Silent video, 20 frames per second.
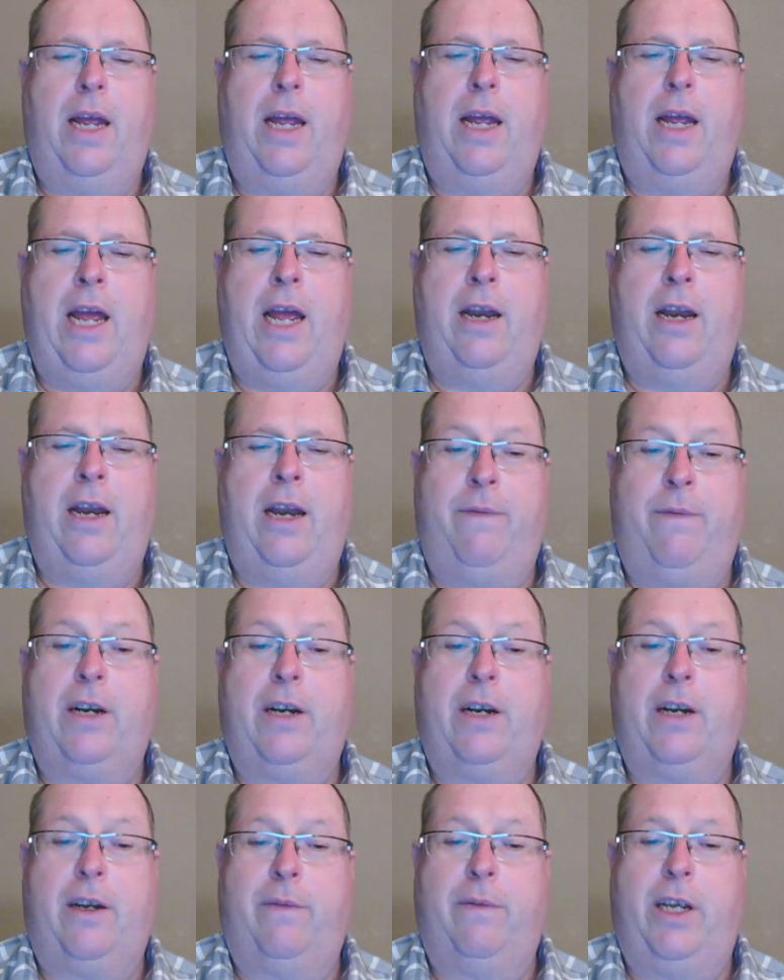and
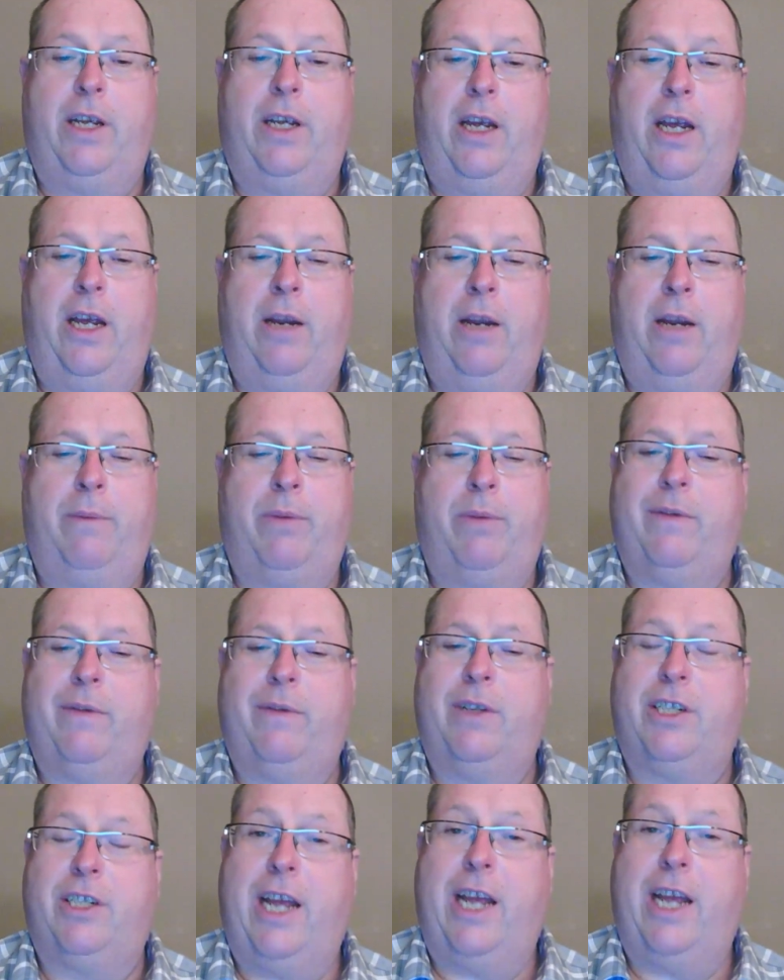effectively a
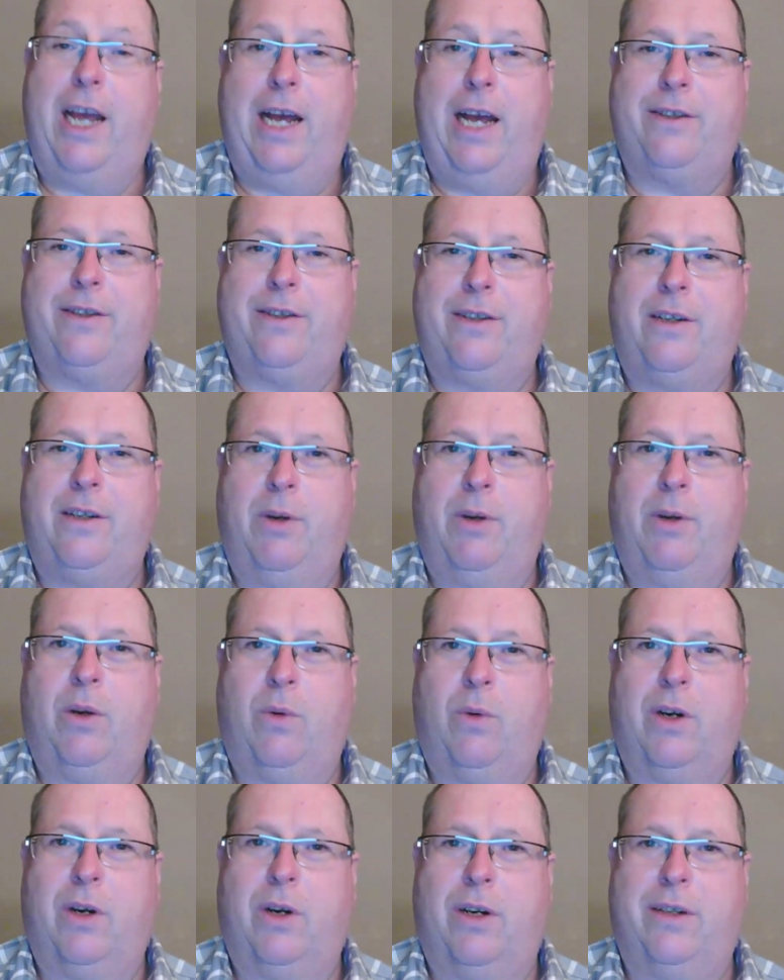privileged caste among
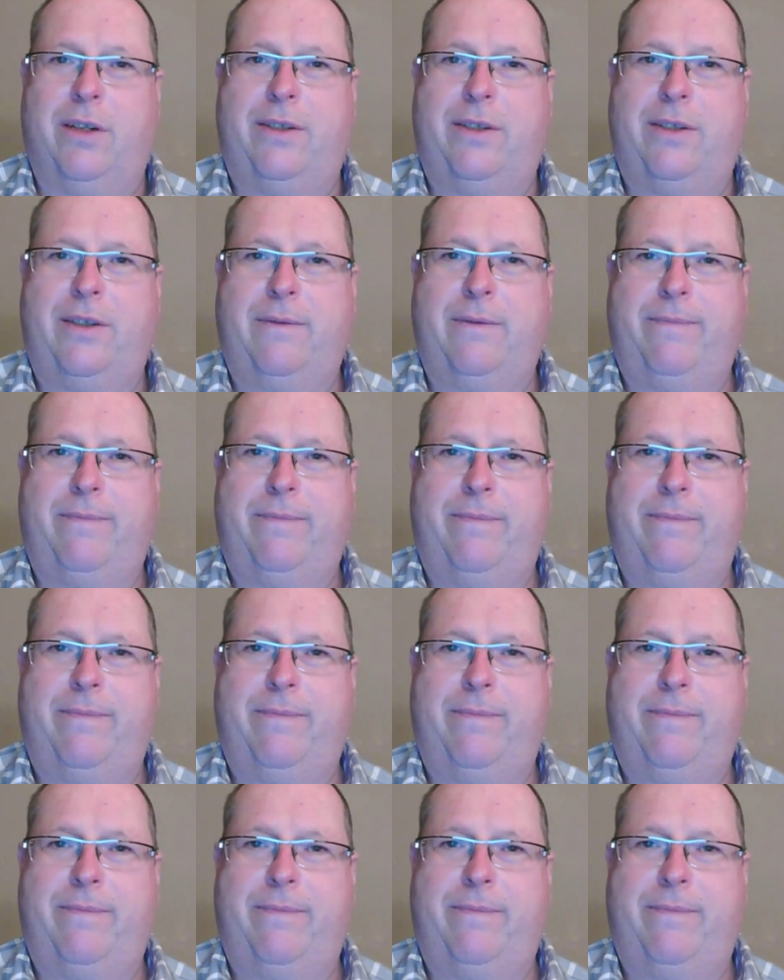workers.